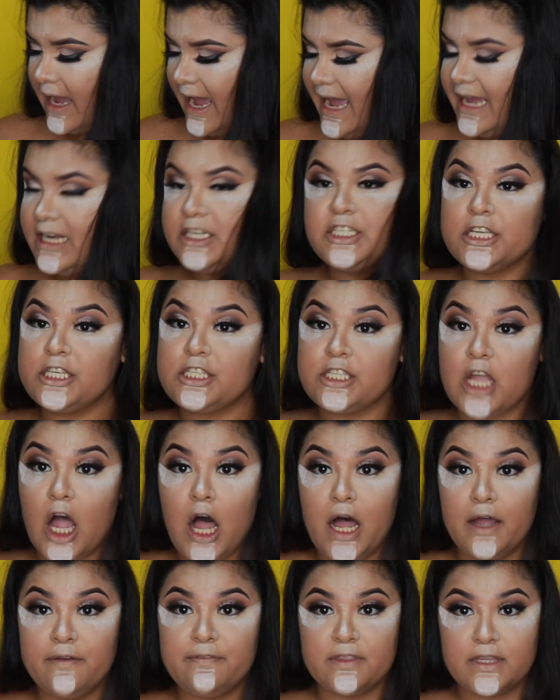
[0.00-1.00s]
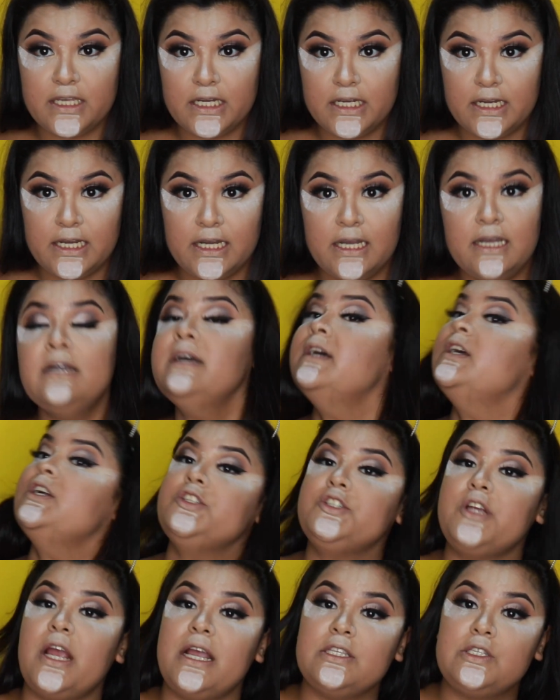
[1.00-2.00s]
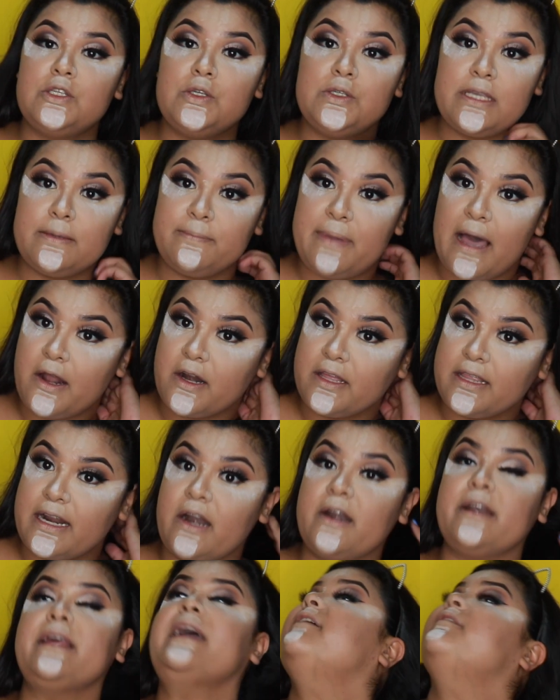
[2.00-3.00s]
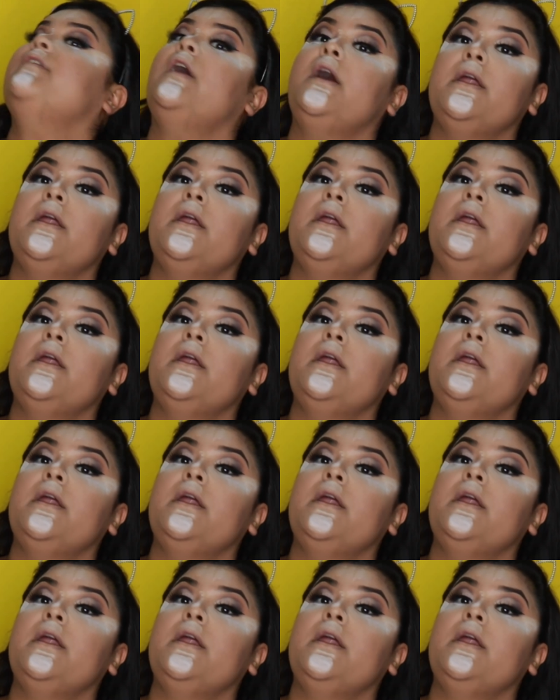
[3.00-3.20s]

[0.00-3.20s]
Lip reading: And just off the translucent powder that I already have